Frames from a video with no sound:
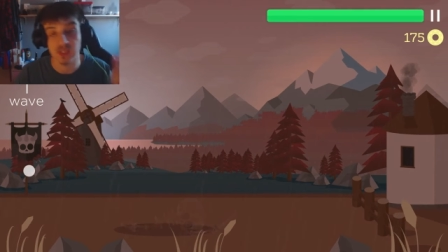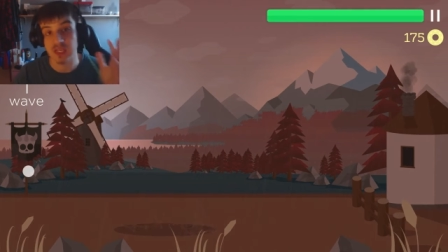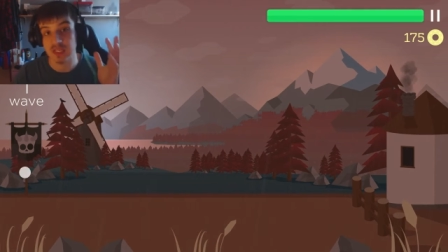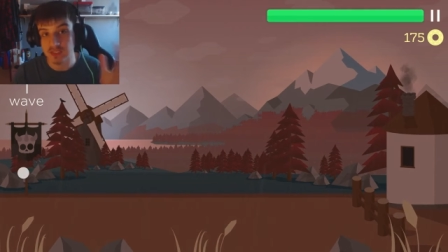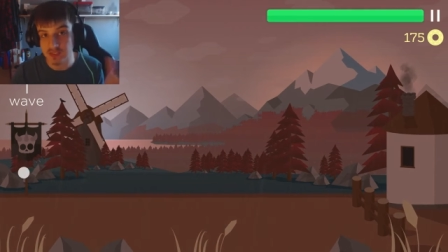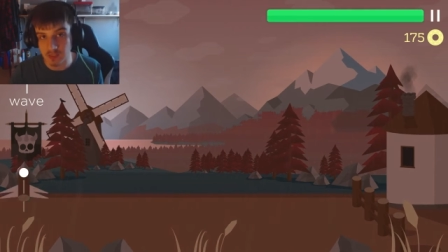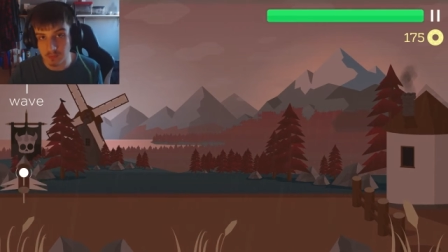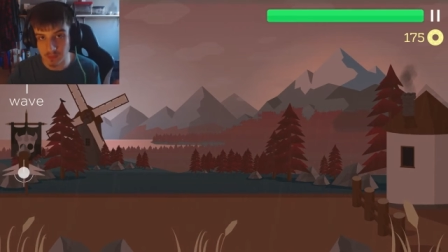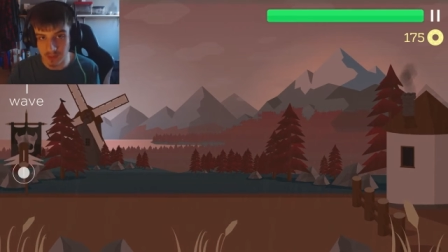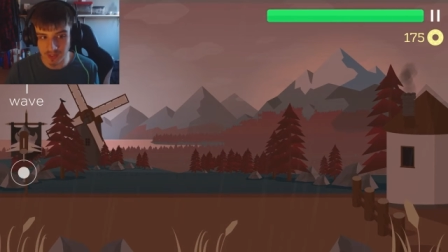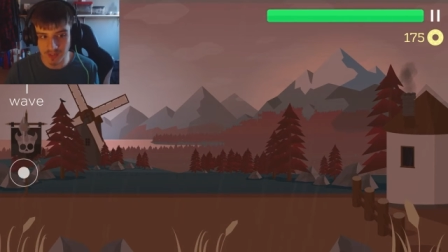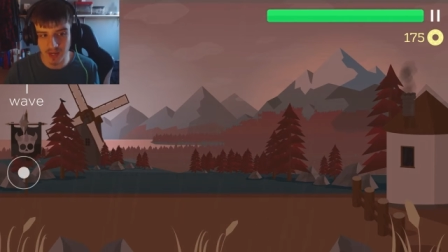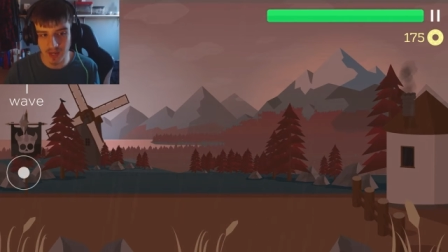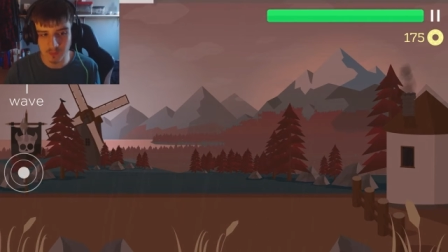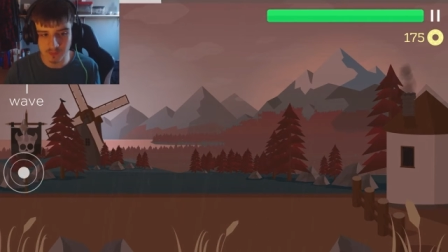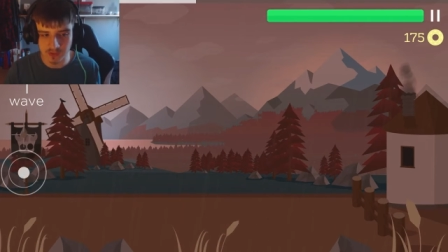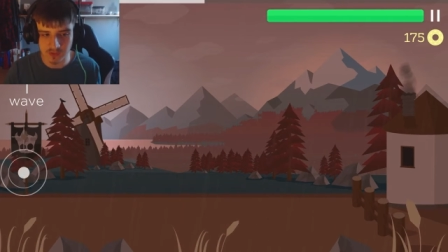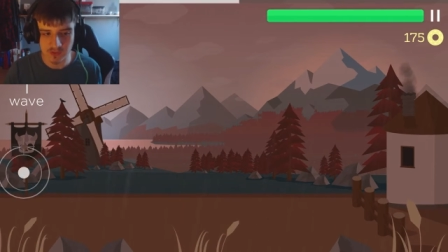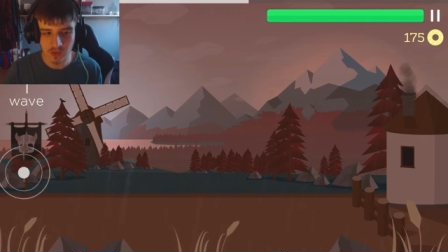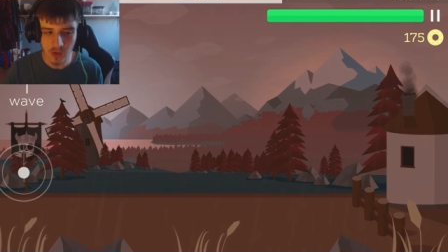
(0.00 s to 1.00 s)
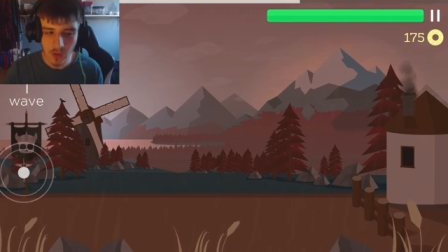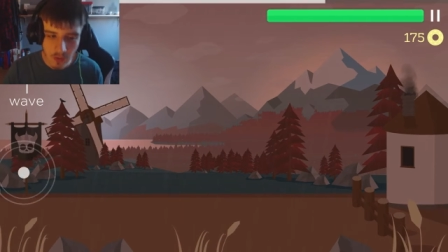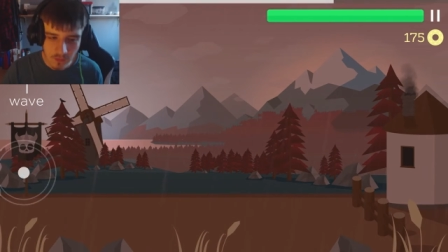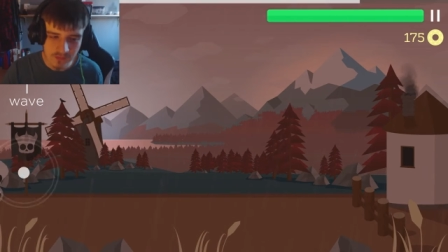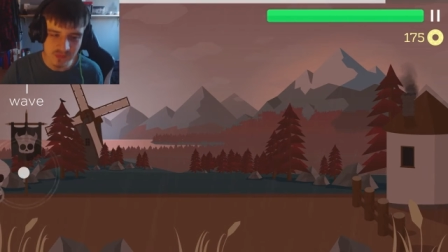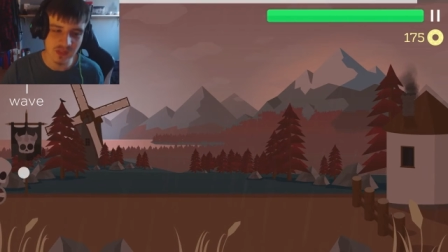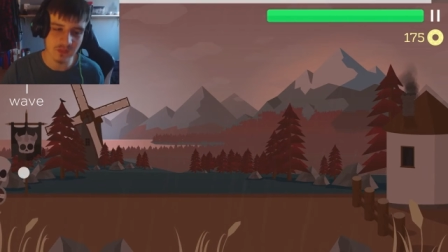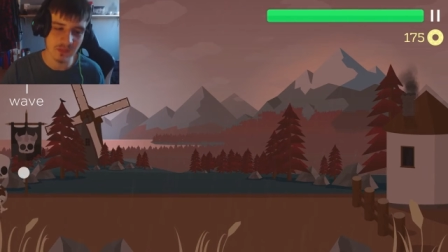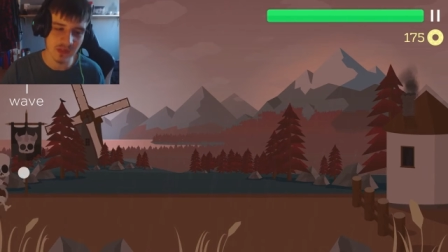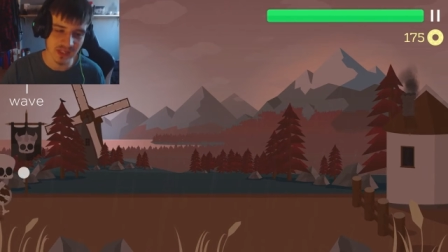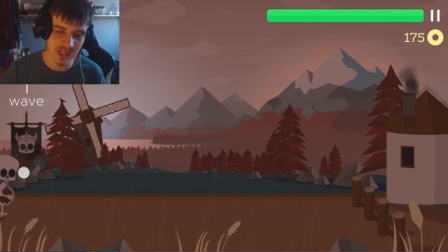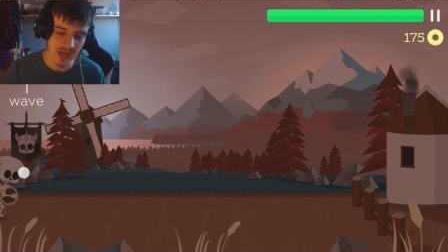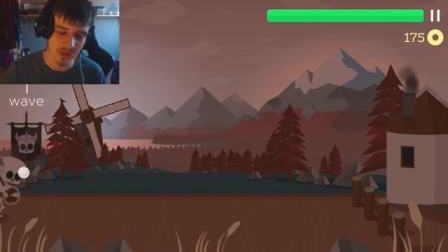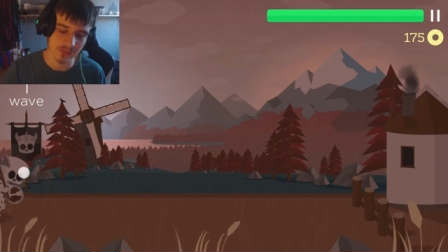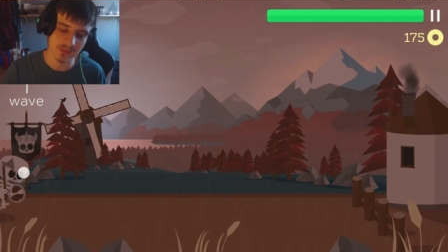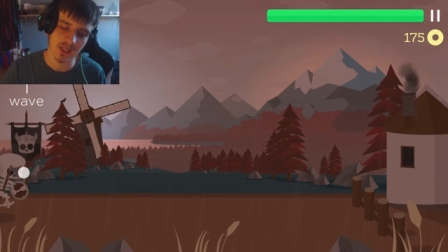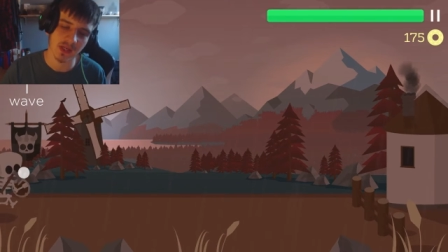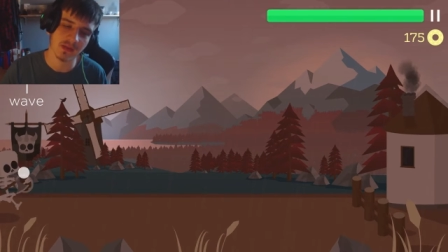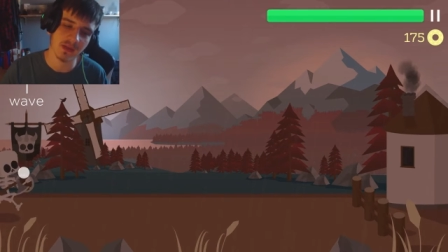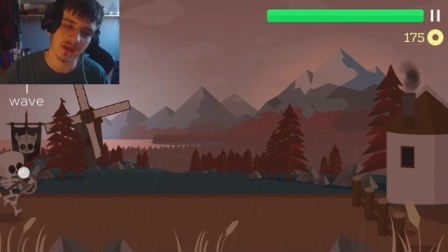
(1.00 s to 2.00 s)
similar games. There's a lot of similar
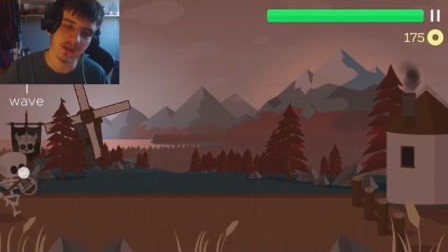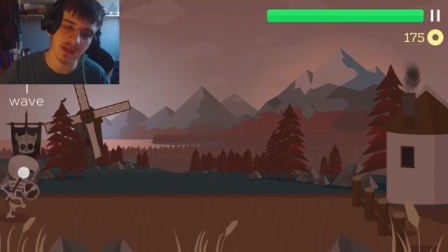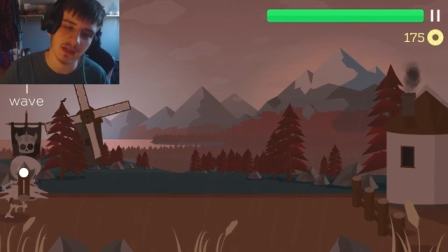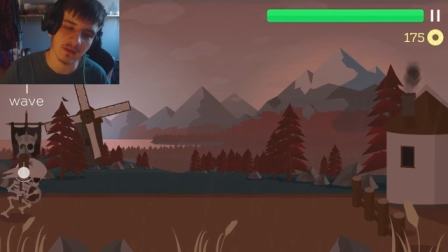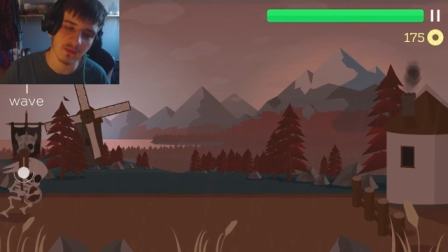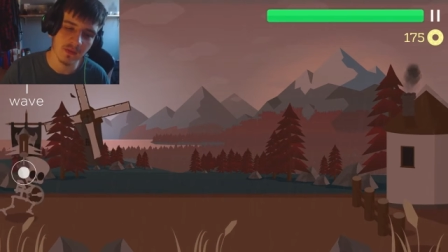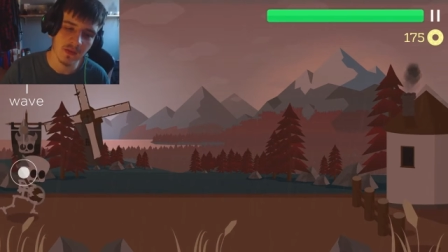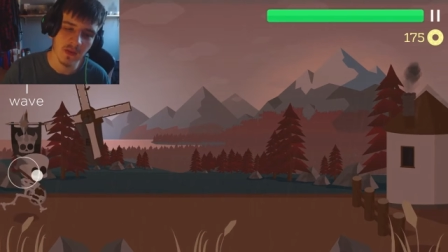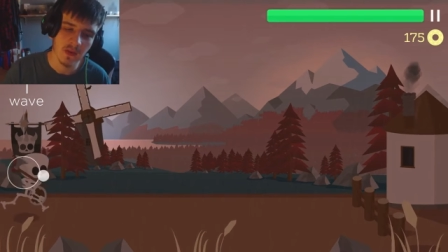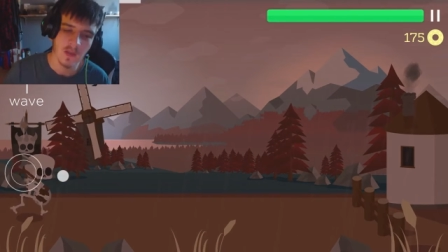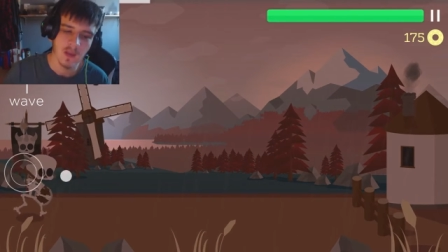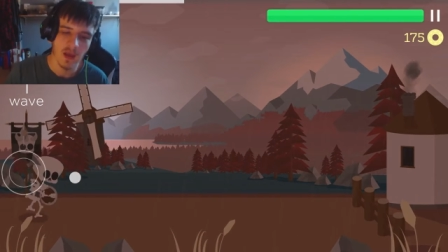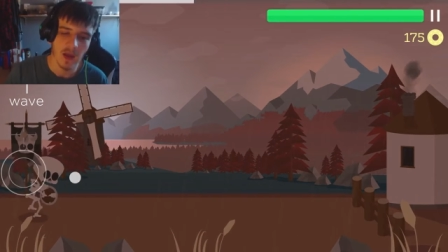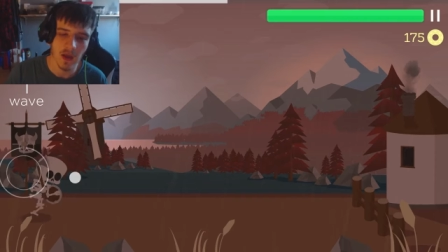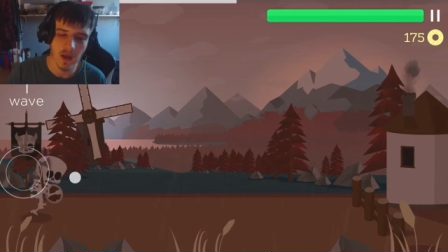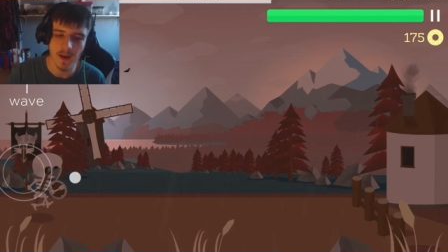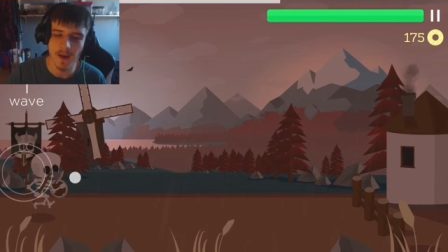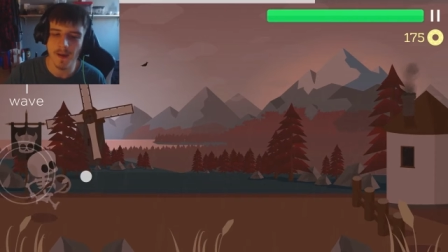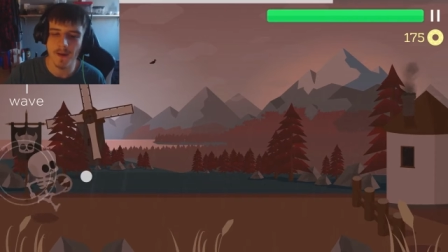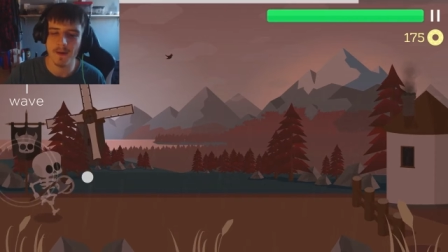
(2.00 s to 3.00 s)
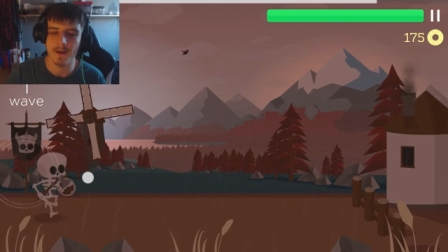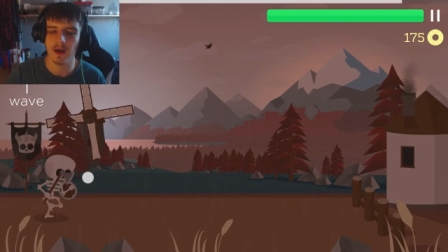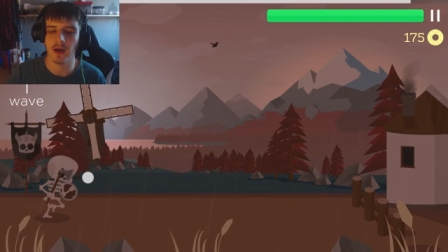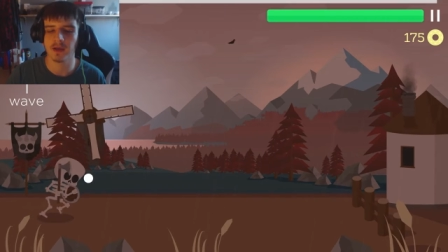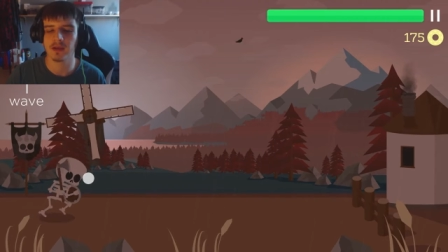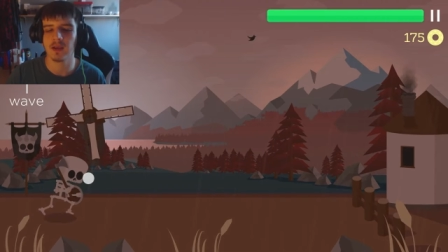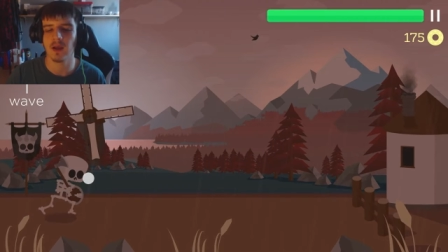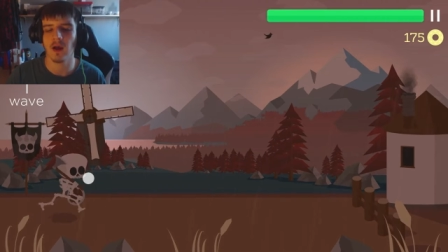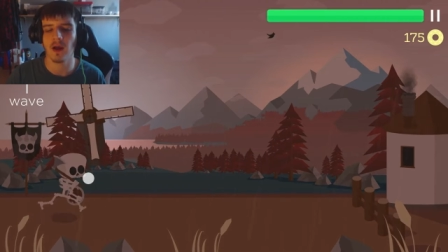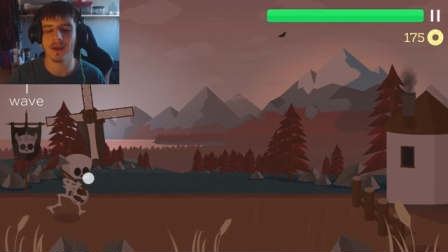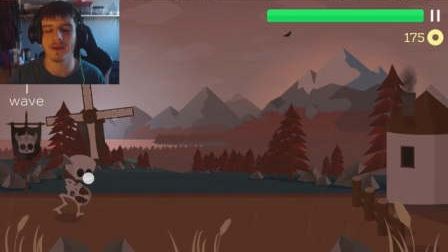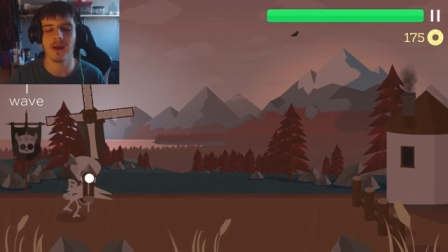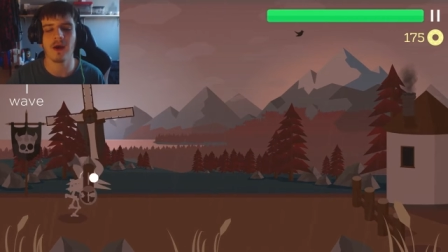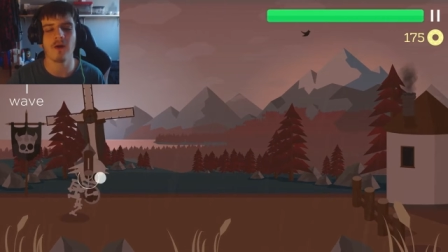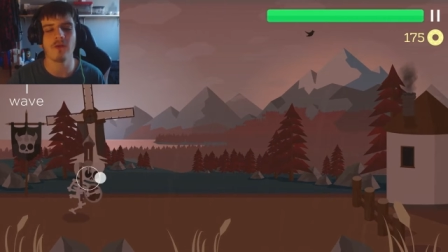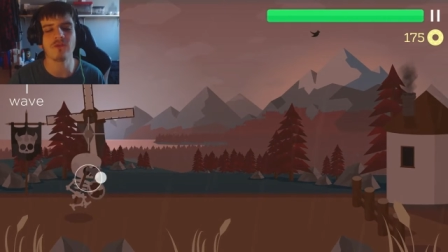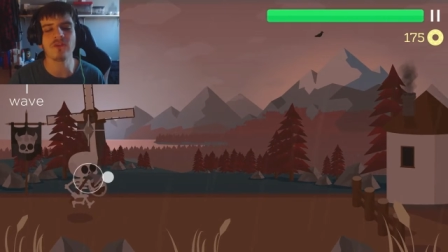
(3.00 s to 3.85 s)
games out there now. Uh, I, I can't